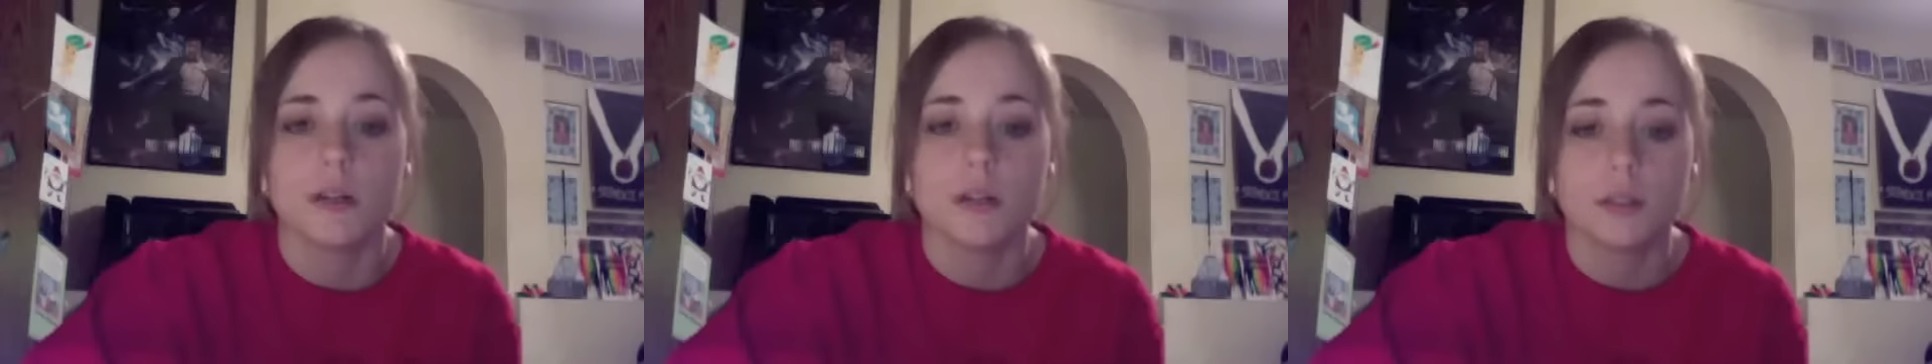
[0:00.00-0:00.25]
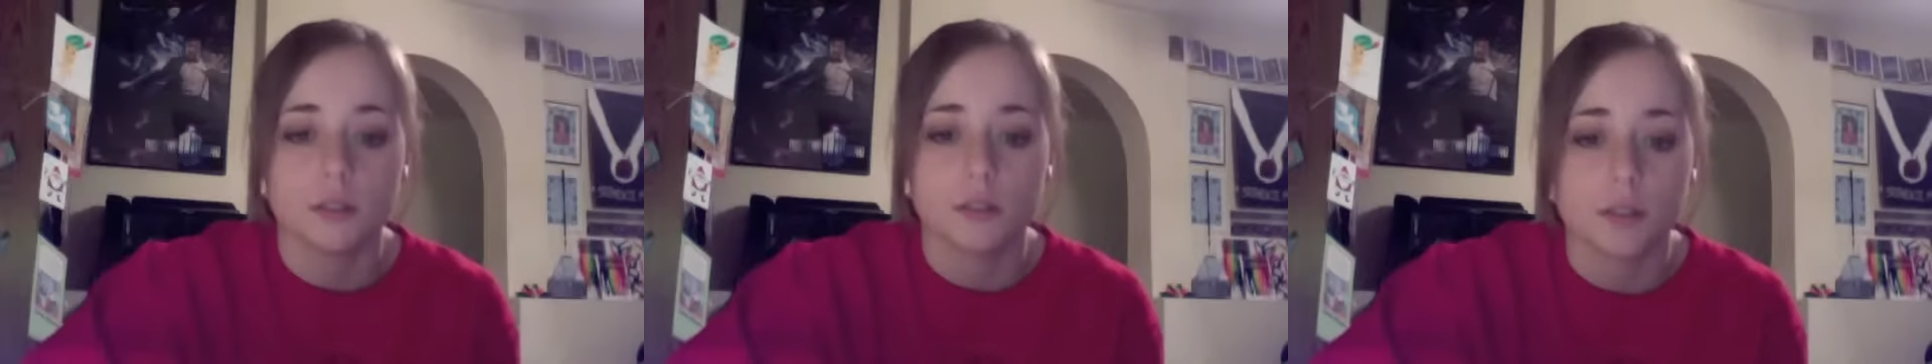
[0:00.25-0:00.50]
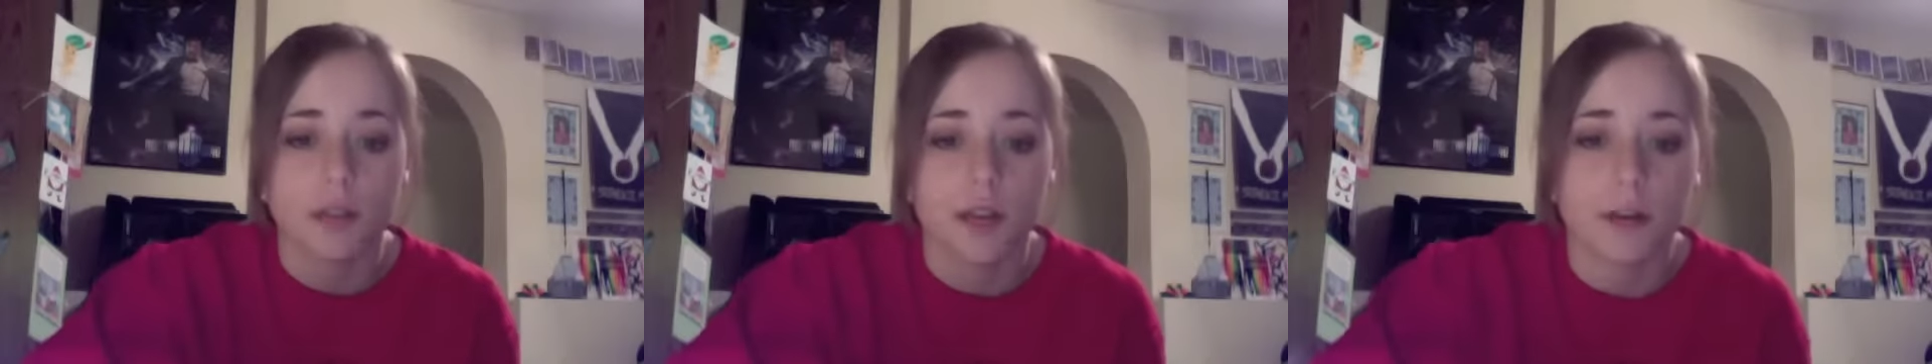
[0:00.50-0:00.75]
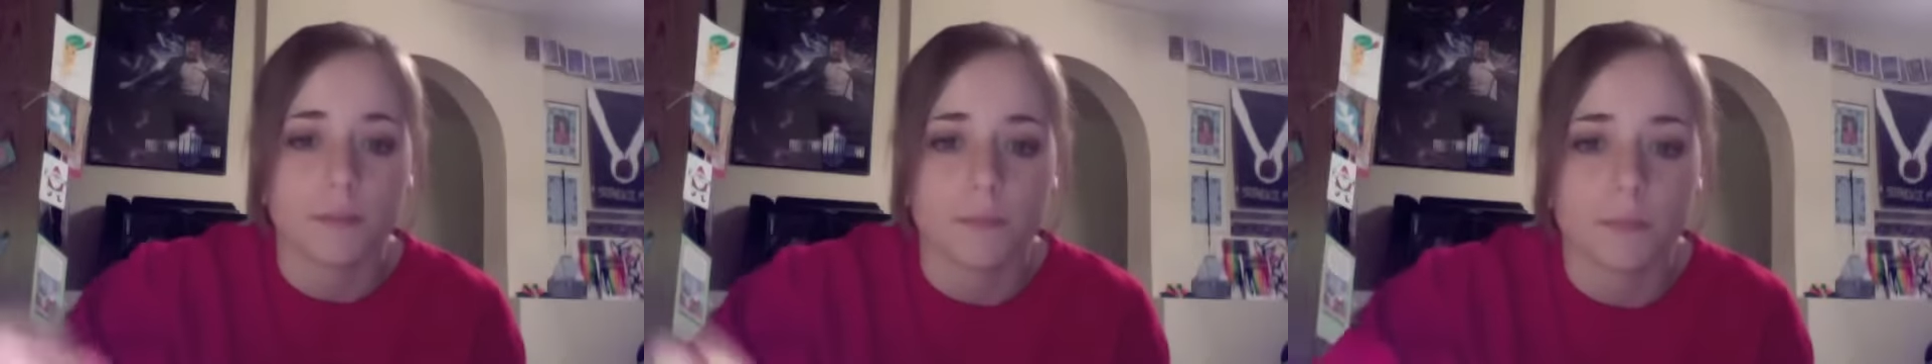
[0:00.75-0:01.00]
So yeah,
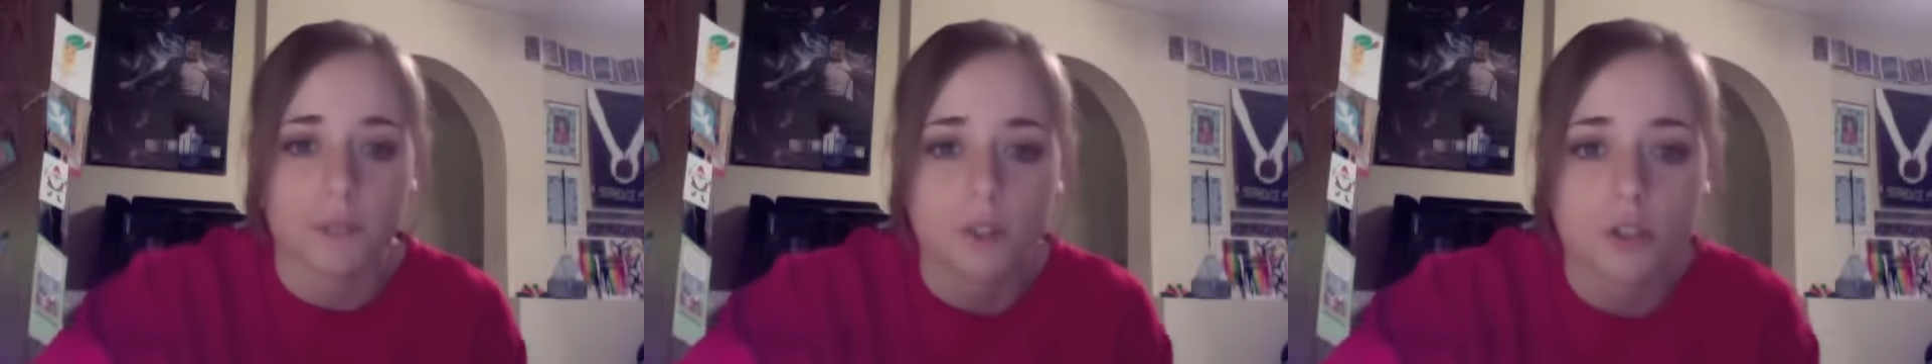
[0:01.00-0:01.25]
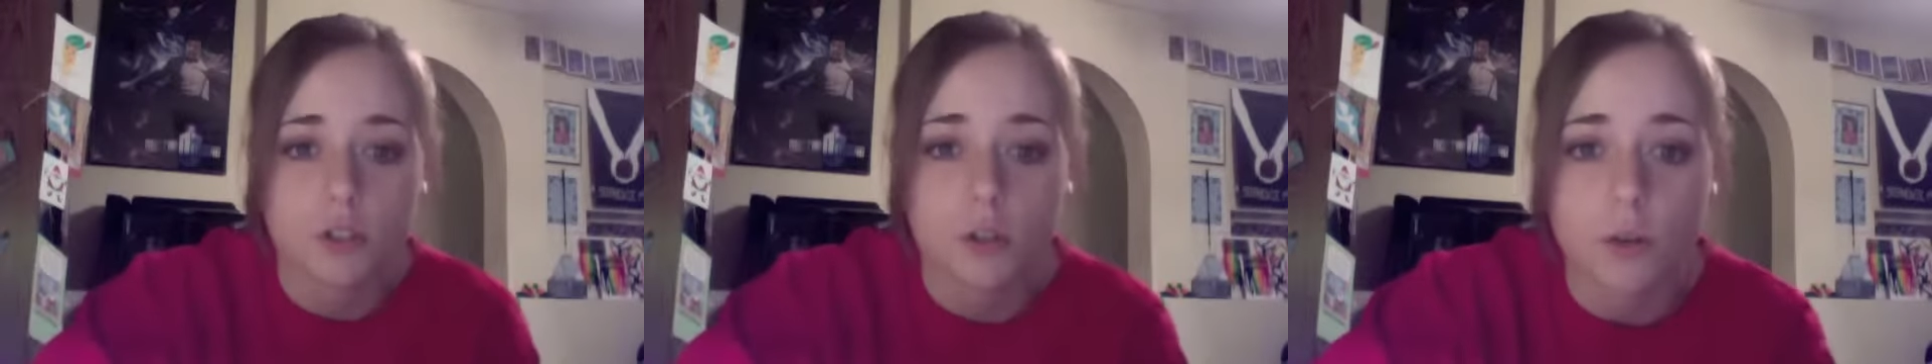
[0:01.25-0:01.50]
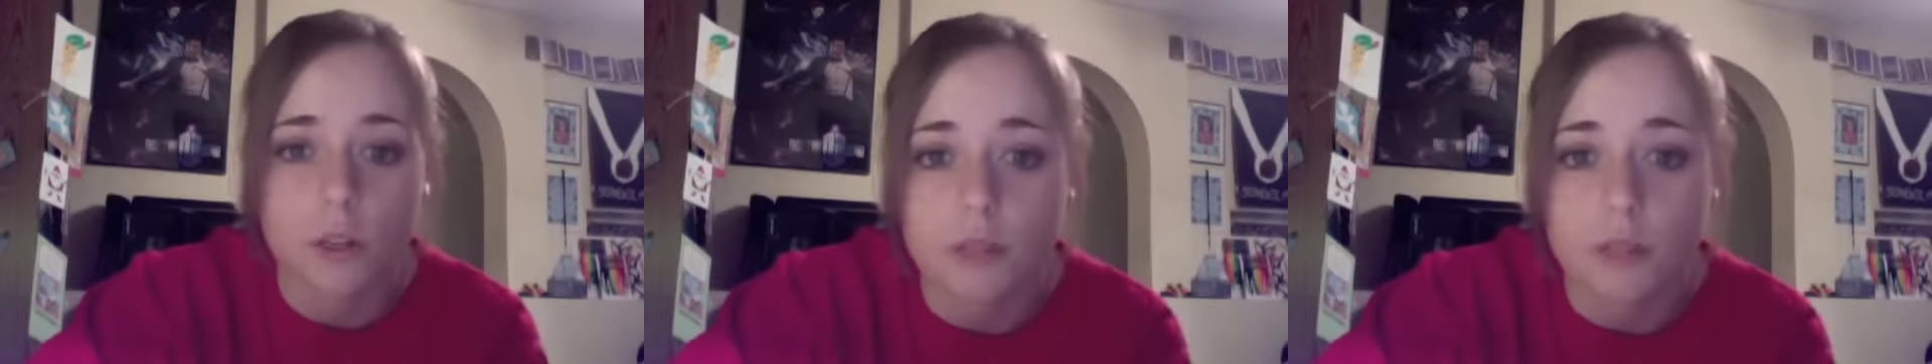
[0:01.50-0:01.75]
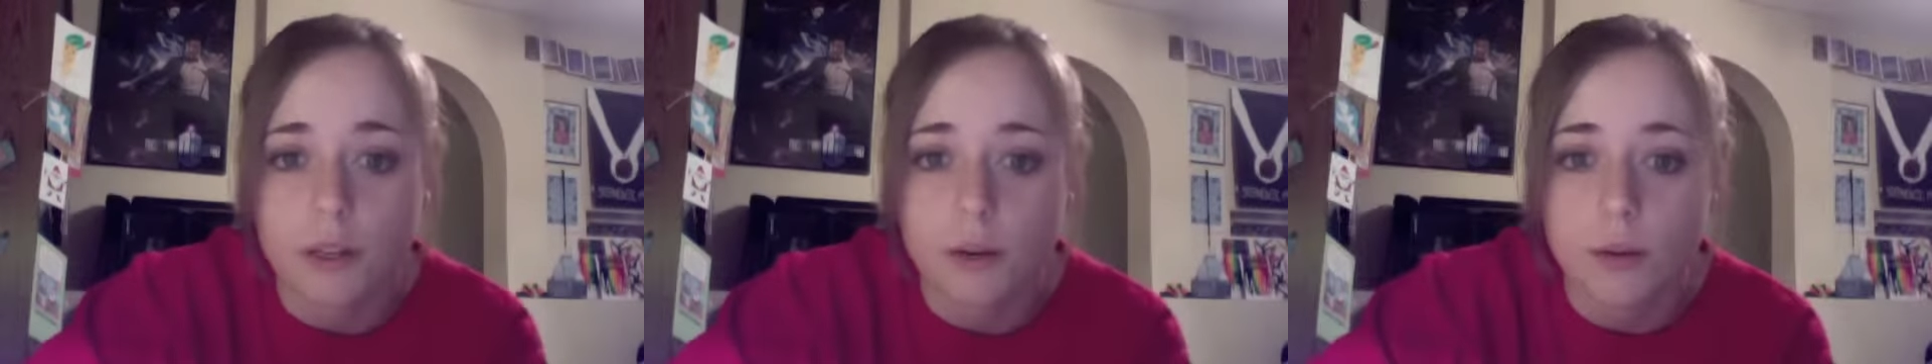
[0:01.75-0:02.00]
it's just a quick
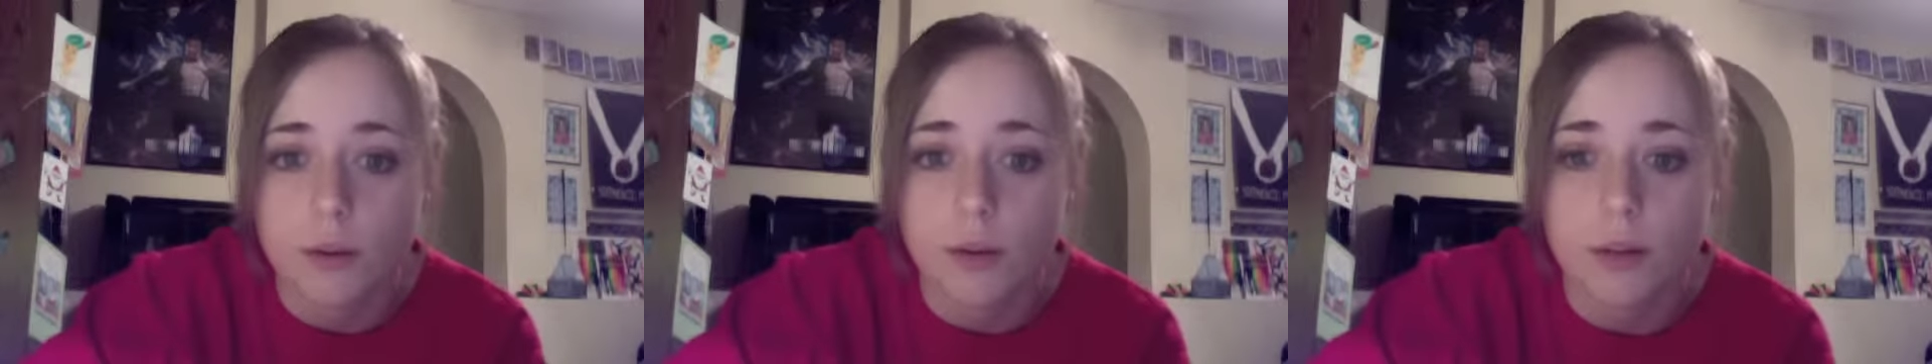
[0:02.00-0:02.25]
video.